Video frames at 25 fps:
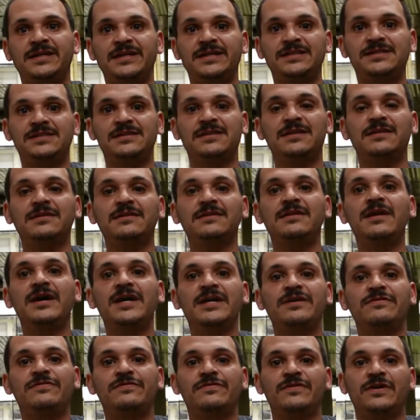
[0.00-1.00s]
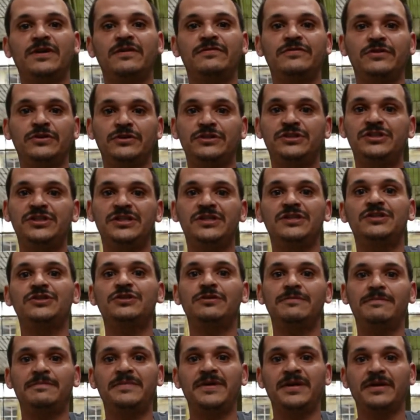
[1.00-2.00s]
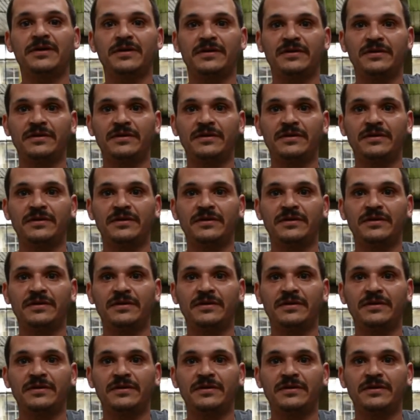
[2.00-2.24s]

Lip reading: It's the life of your ginger beer.